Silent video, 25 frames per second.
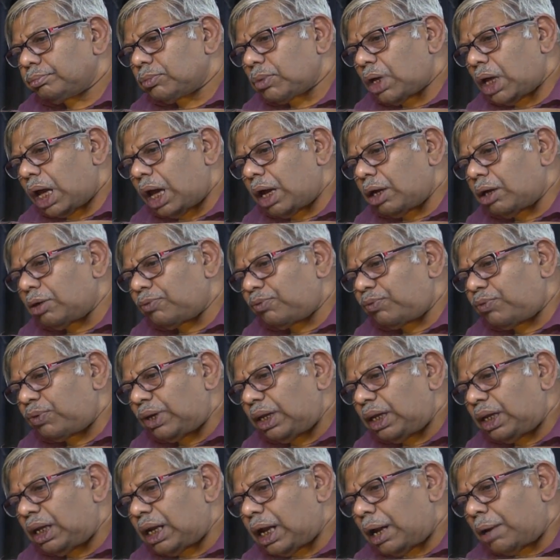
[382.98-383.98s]
I'll
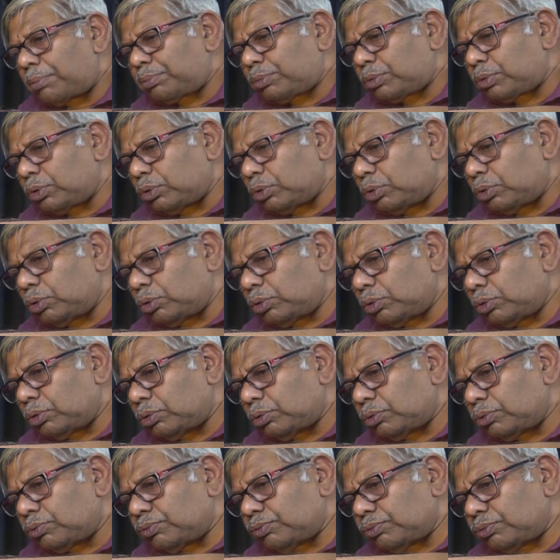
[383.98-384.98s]
fill up to
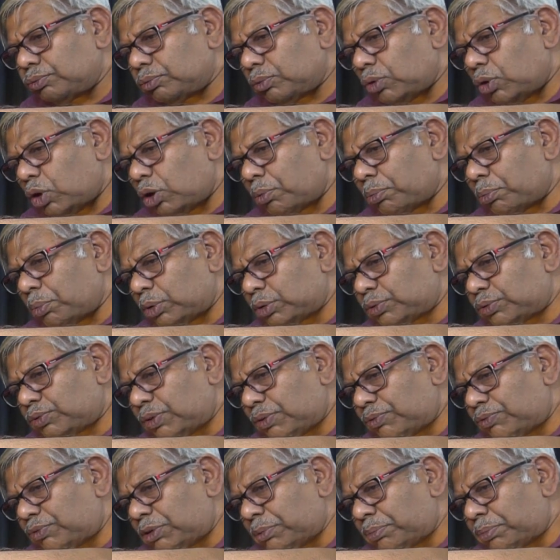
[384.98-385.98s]
almost
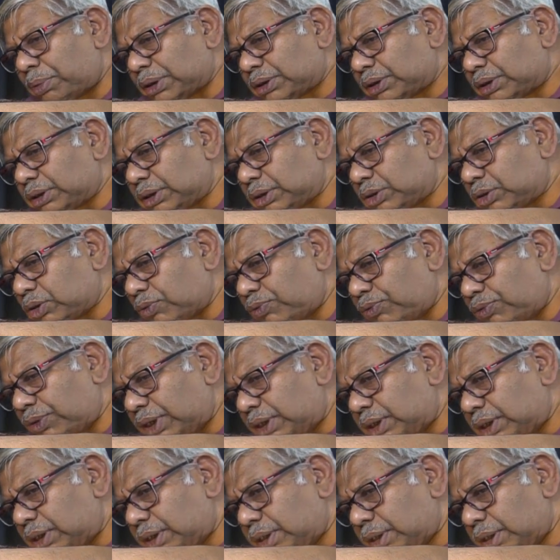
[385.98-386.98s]
50% of
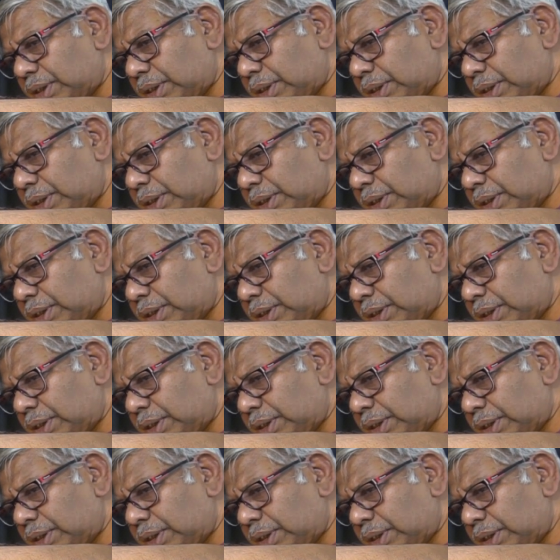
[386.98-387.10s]
it.